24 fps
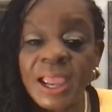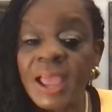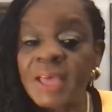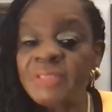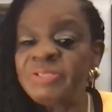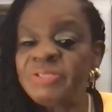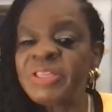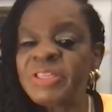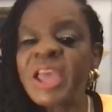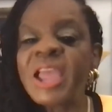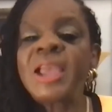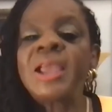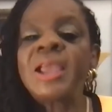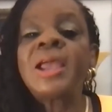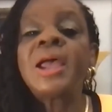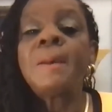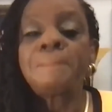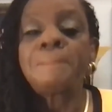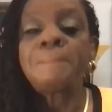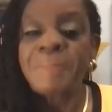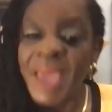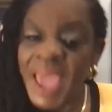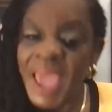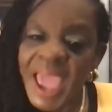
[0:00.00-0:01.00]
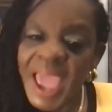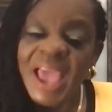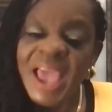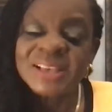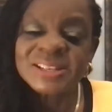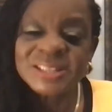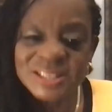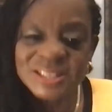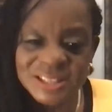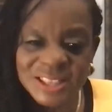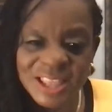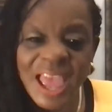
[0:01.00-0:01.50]
And they
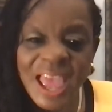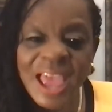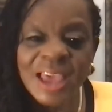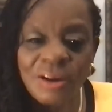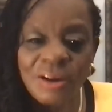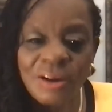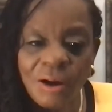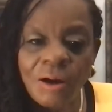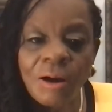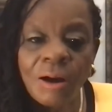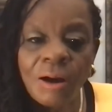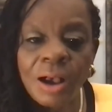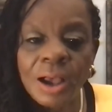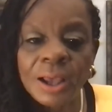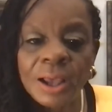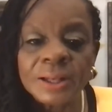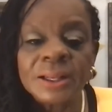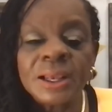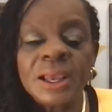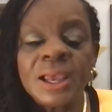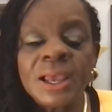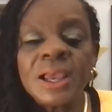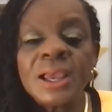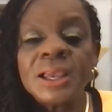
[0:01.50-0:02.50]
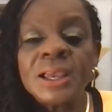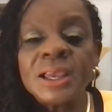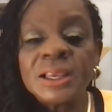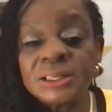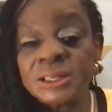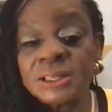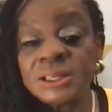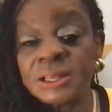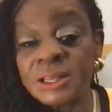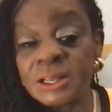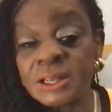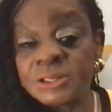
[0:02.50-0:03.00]
passed that on
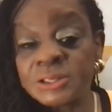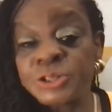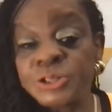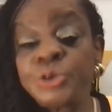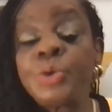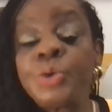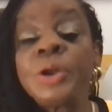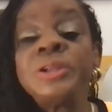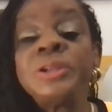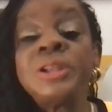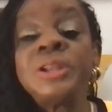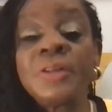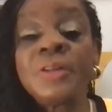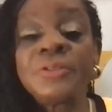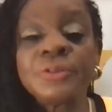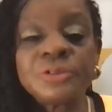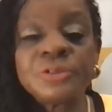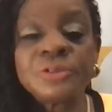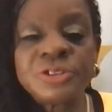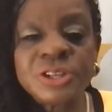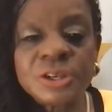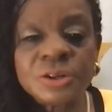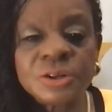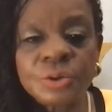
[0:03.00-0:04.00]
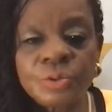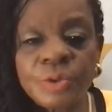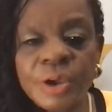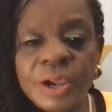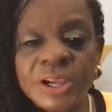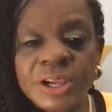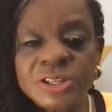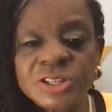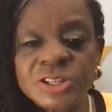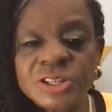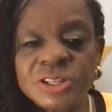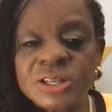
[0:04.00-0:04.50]
to another
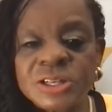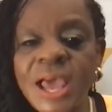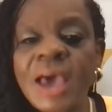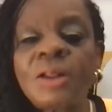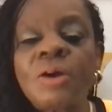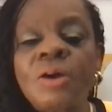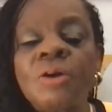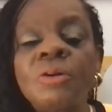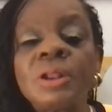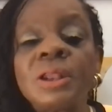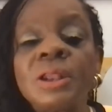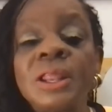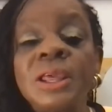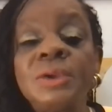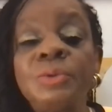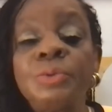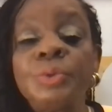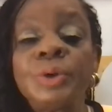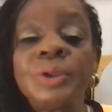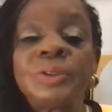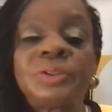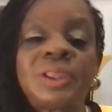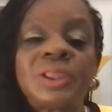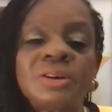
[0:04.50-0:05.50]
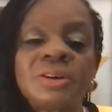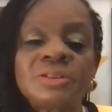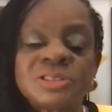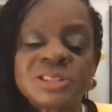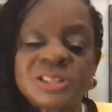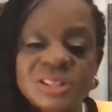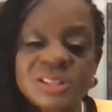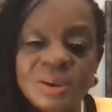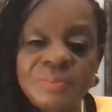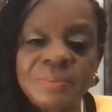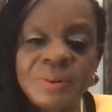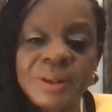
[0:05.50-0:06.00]
generation, not only with their
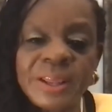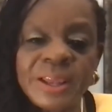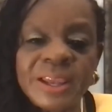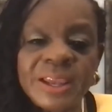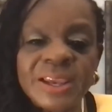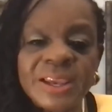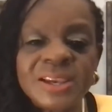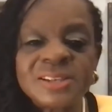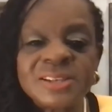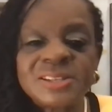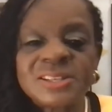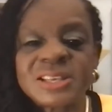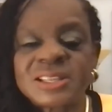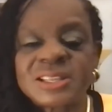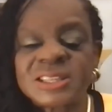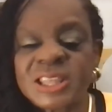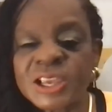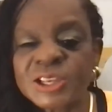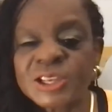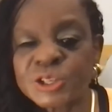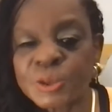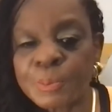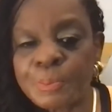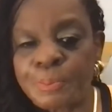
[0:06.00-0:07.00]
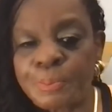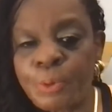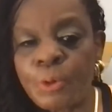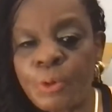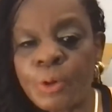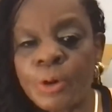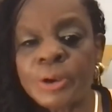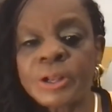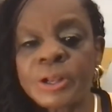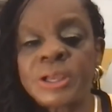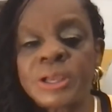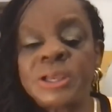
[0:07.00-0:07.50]
siblings that they
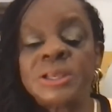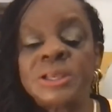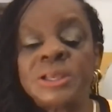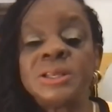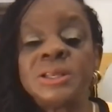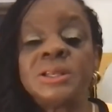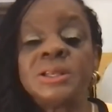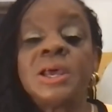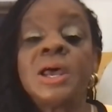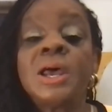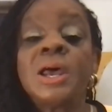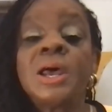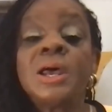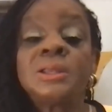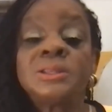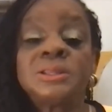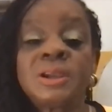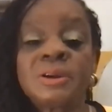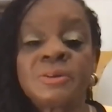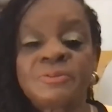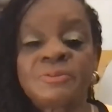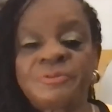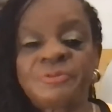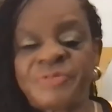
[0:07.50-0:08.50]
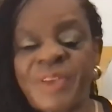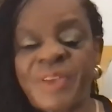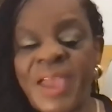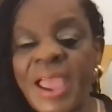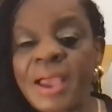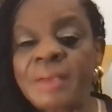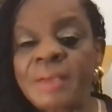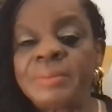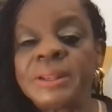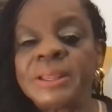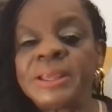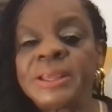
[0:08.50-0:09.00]
supported and their
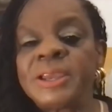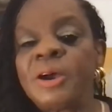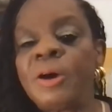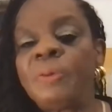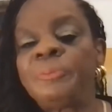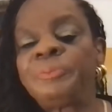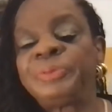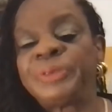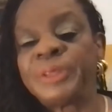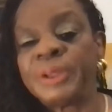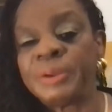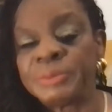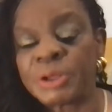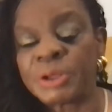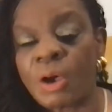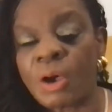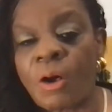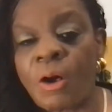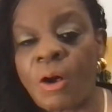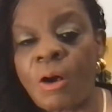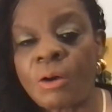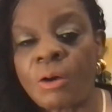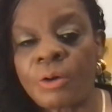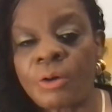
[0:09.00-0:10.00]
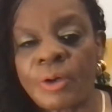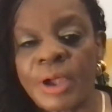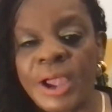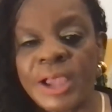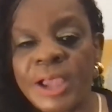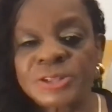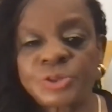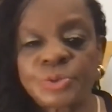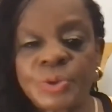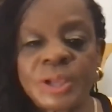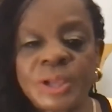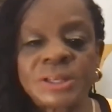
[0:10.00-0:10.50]
family helped them to all
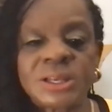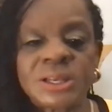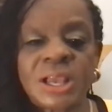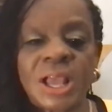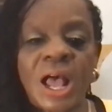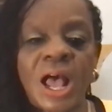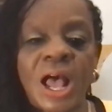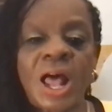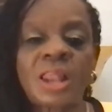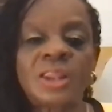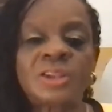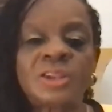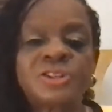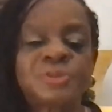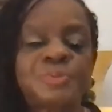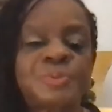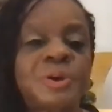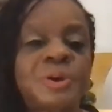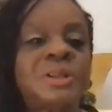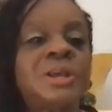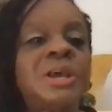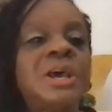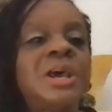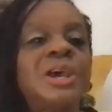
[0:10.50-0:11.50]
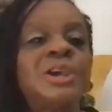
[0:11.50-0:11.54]
graduate to college, but